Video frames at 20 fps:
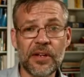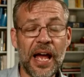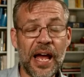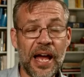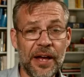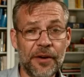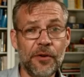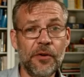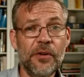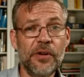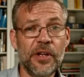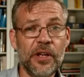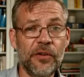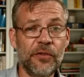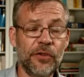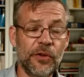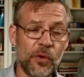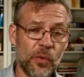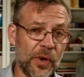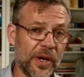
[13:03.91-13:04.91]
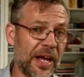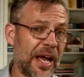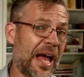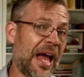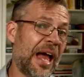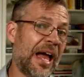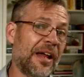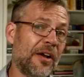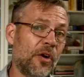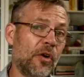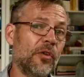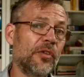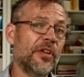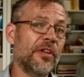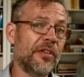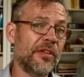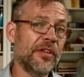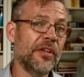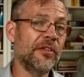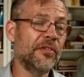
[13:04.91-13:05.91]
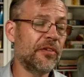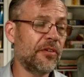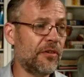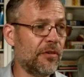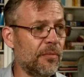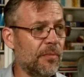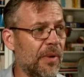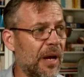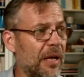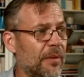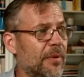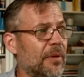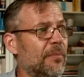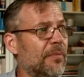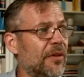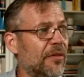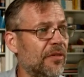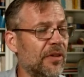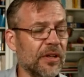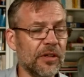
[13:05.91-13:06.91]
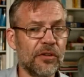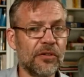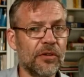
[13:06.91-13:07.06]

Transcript: add-on if you want to add on the things that you may be missing.